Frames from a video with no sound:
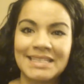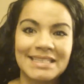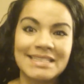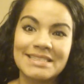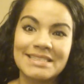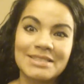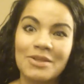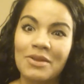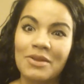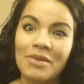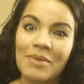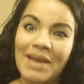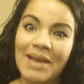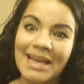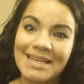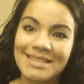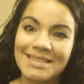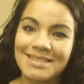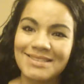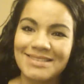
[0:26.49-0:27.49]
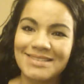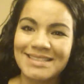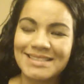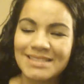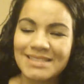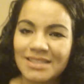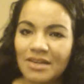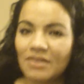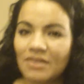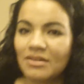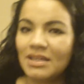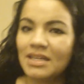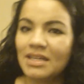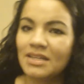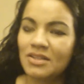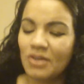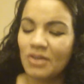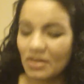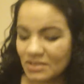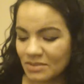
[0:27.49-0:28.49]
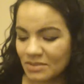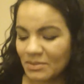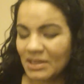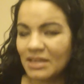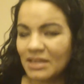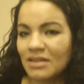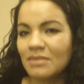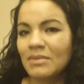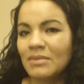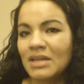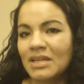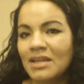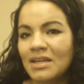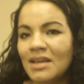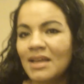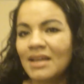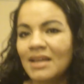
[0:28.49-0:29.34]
this is the only way I can do it. So you also might hear my